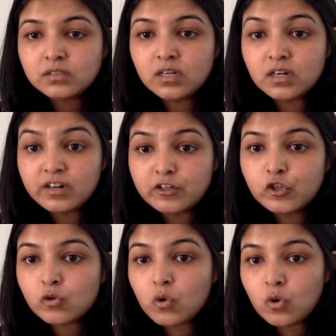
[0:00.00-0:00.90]

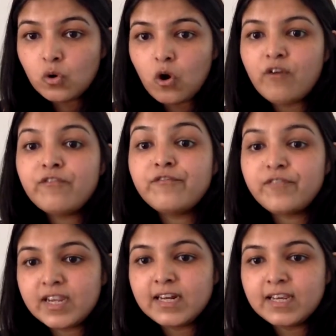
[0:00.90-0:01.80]
control of
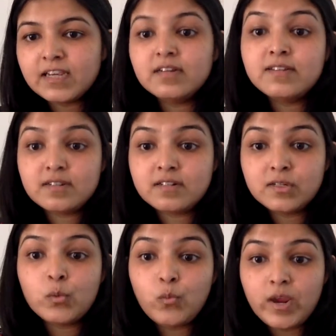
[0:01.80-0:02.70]
feeling a
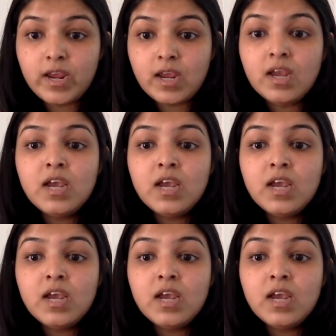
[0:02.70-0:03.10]
certain way